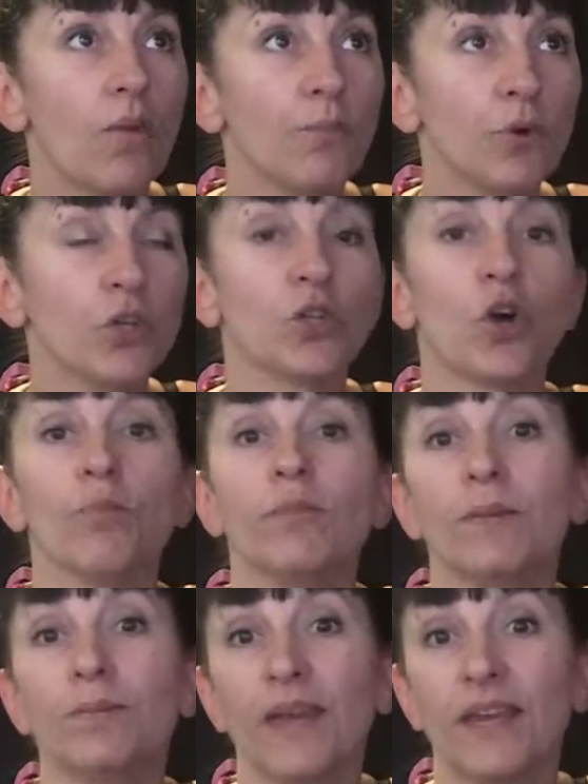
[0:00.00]
put it on
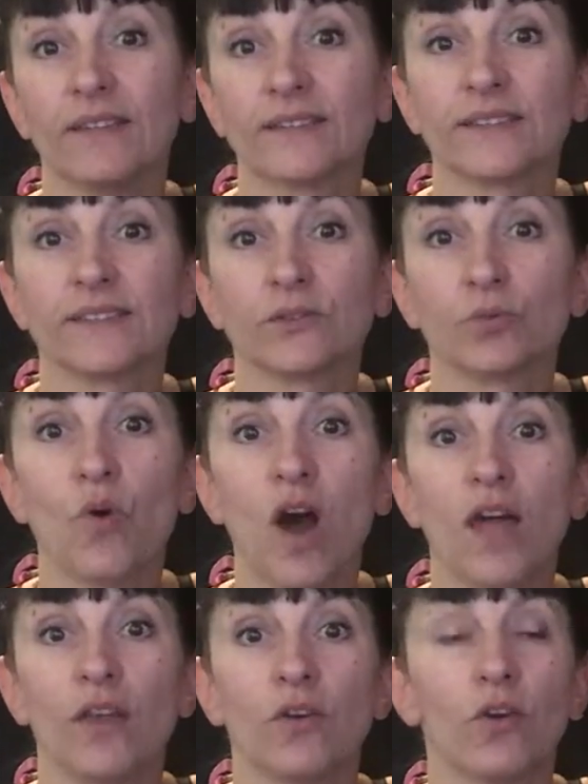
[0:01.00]
me bass
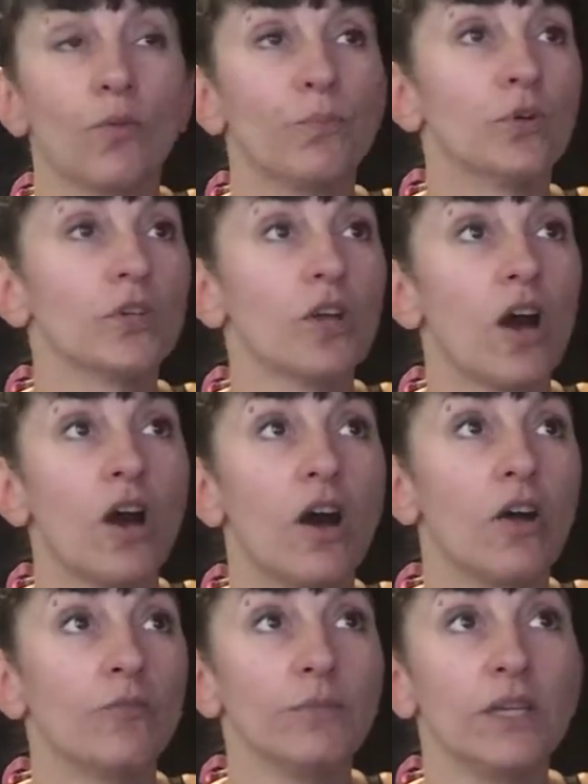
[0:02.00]
1, or put it
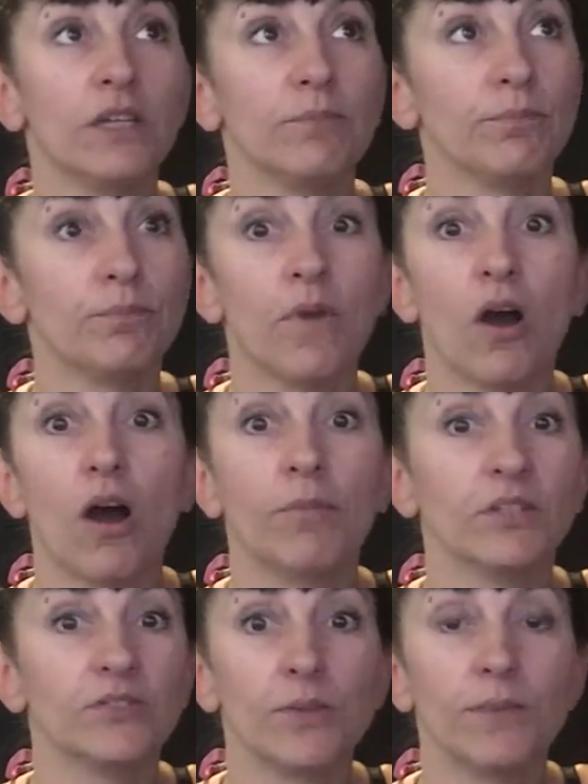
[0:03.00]
on me
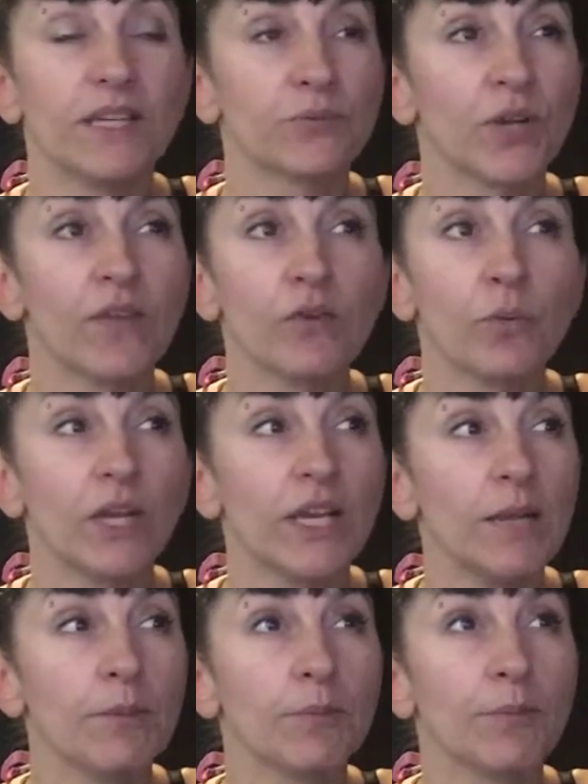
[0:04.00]
Omnisphere bass, whatever you want to
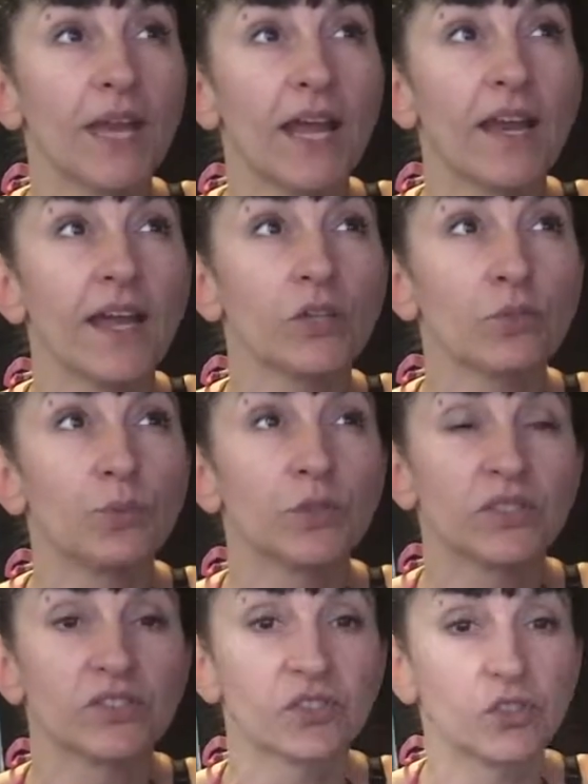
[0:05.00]
label it. But I like to
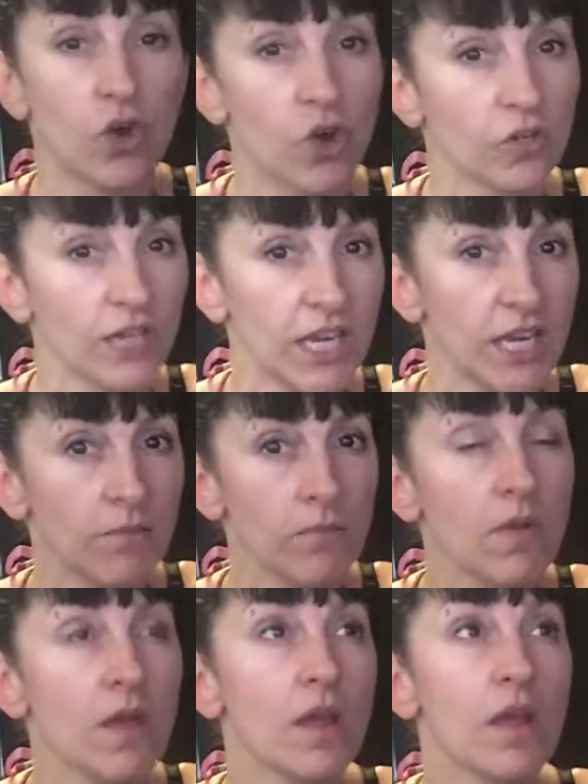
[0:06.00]
put the song
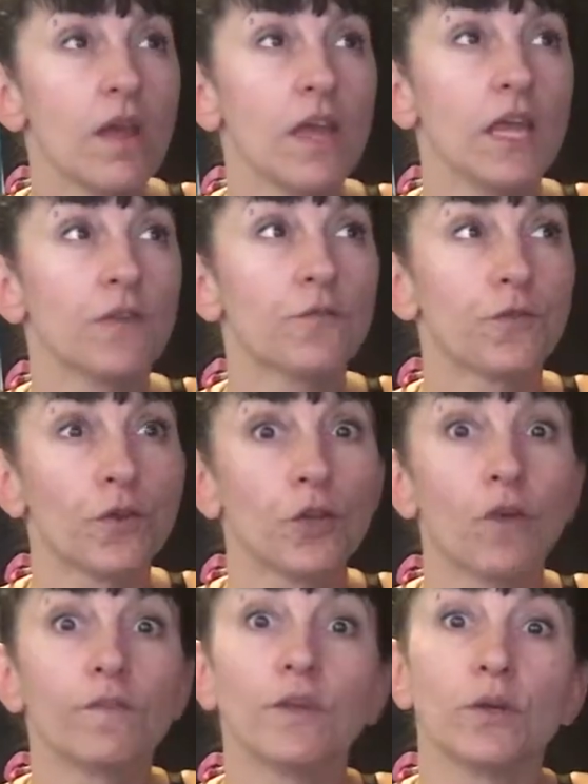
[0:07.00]
name in front
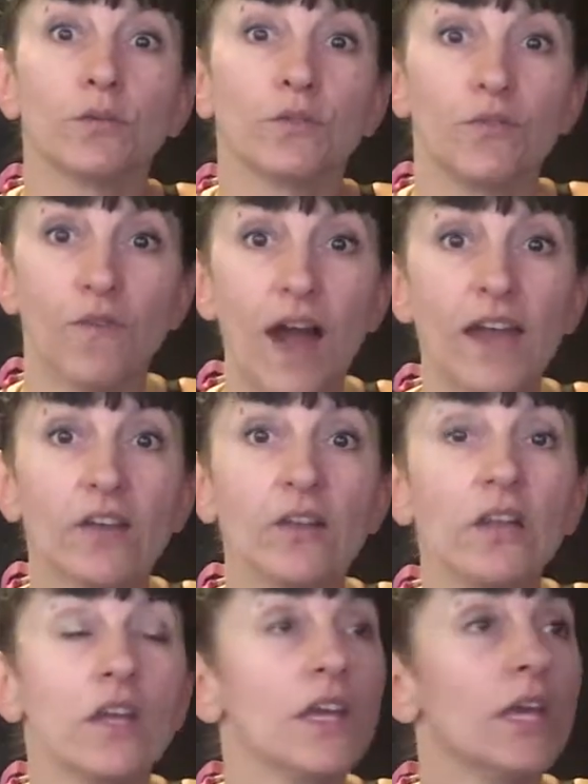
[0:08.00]
of the
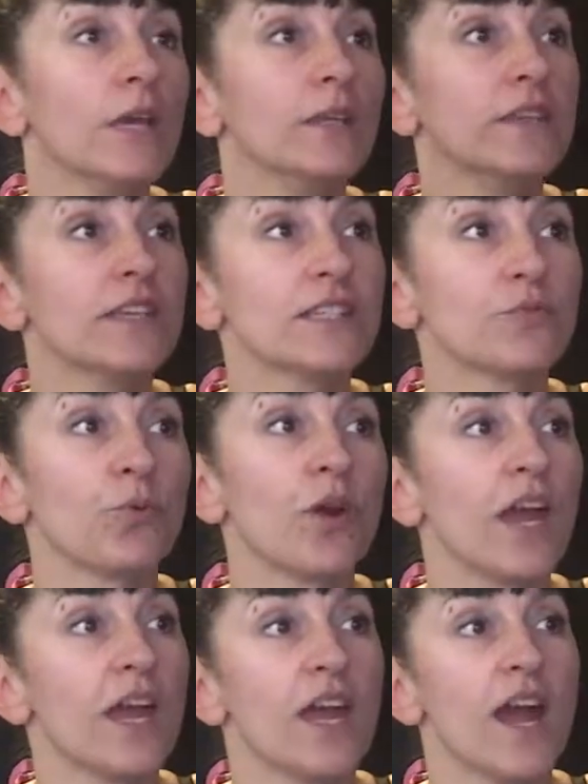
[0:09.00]
file. This
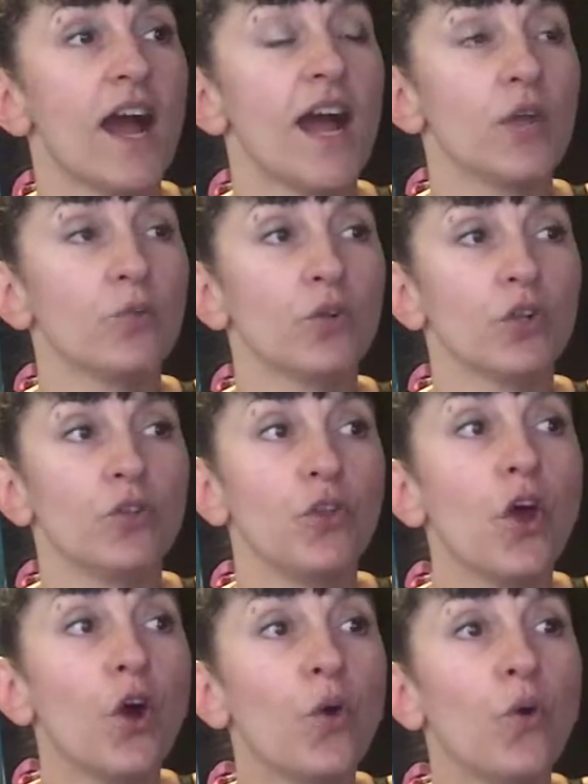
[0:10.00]
way I will
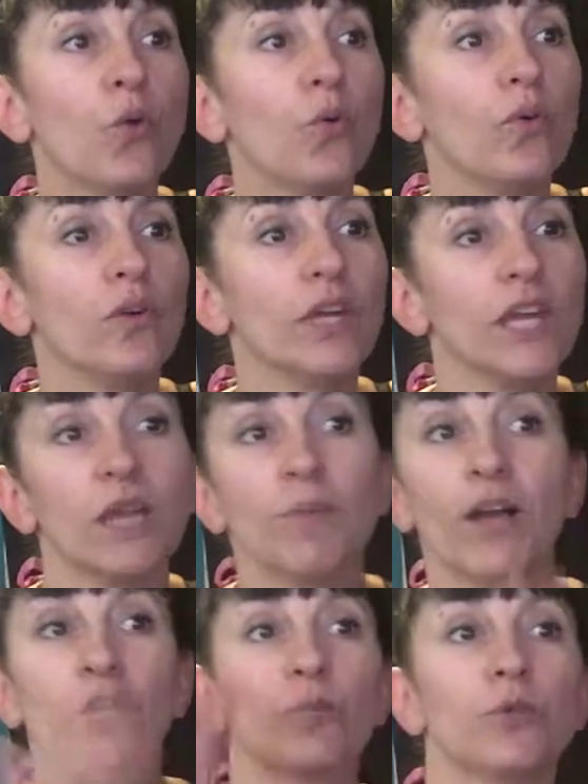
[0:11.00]
know in
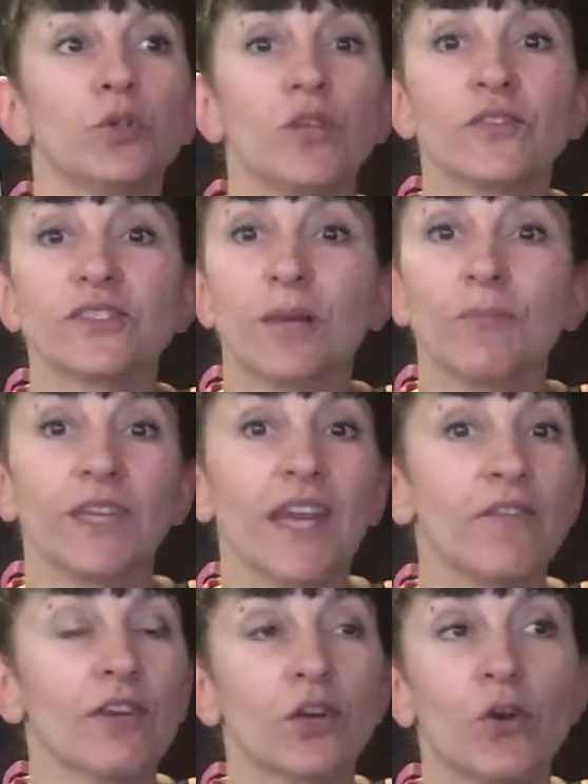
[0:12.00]
my computer if something
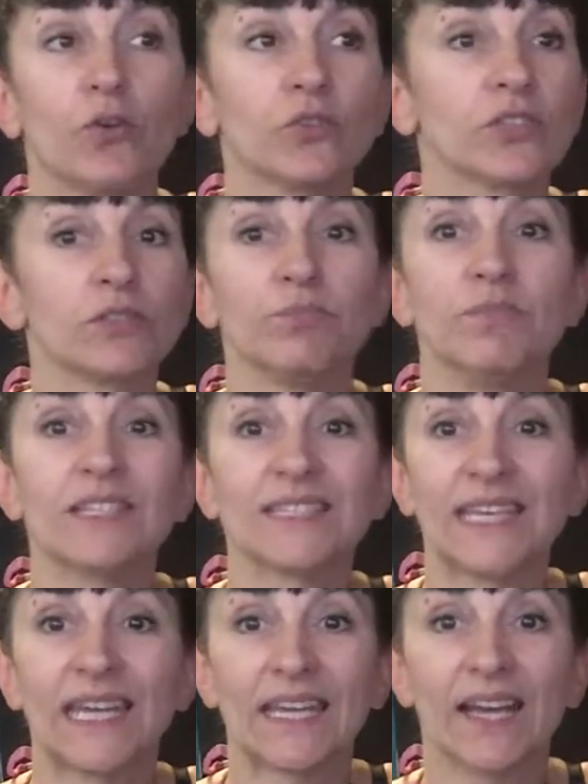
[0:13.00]
ever goes
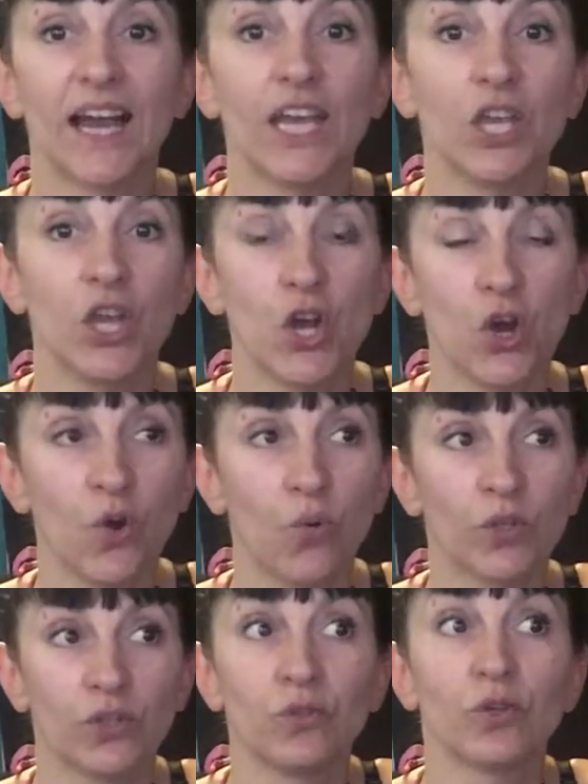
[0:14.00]
missing, I know
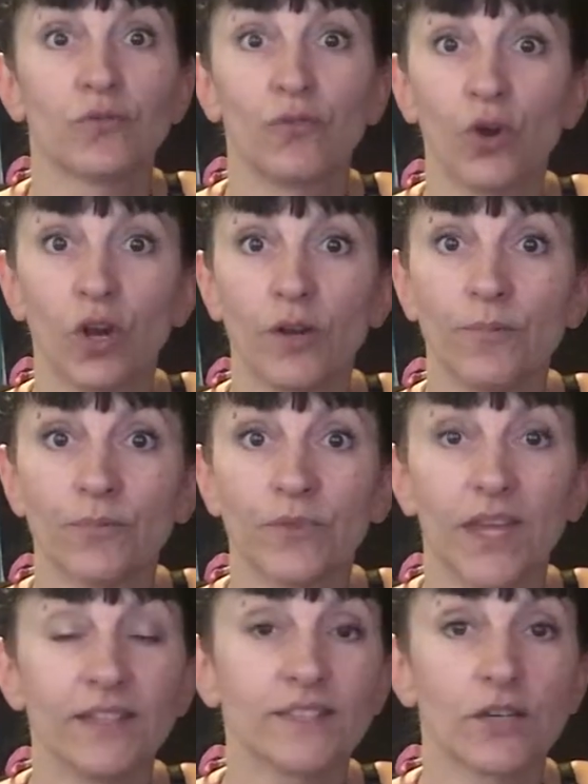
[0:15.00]
what to look for,
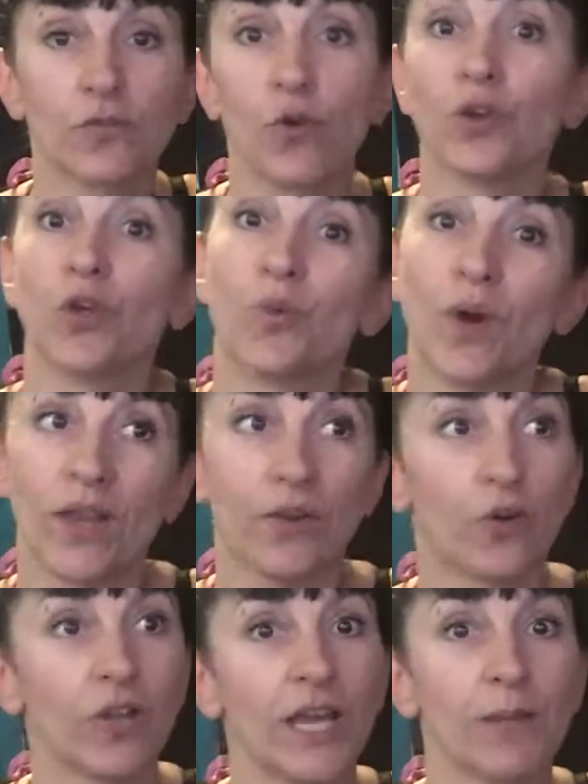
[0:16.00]
instead of audio
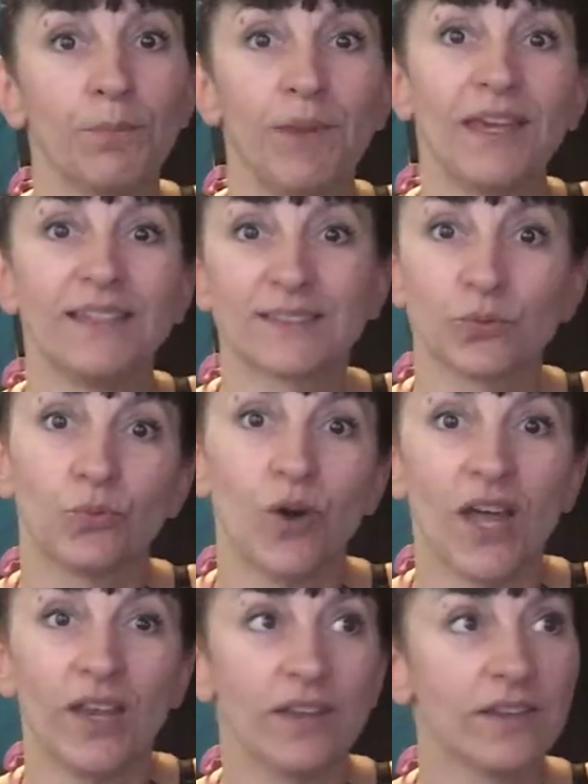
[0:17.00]
1 or like bass
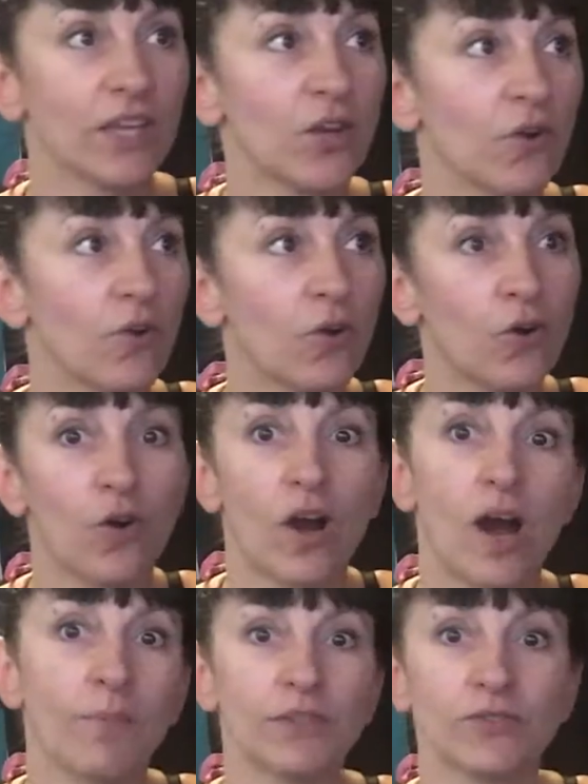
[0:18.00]
1, you know, or
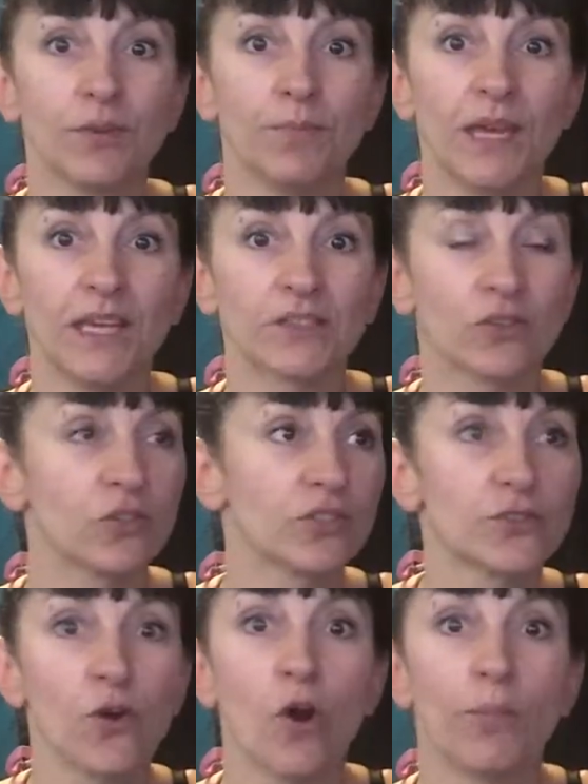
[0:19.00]
Omnisphere bass or
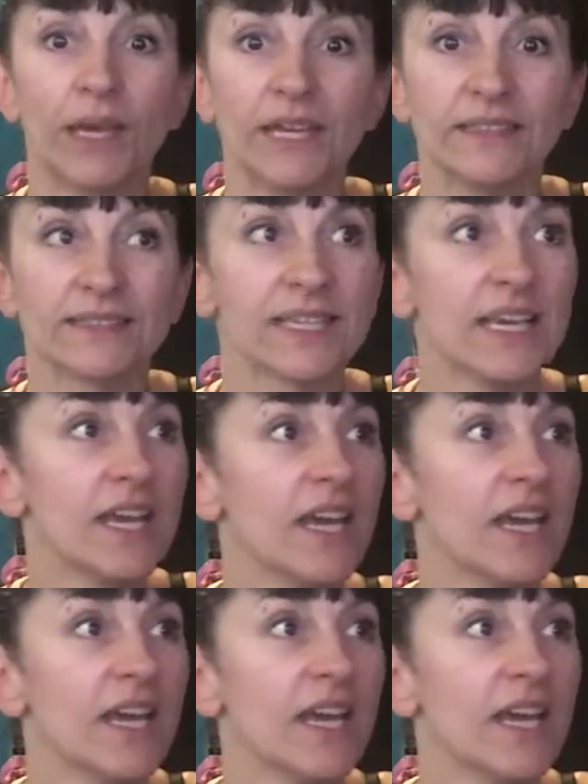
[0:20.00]
saw bass.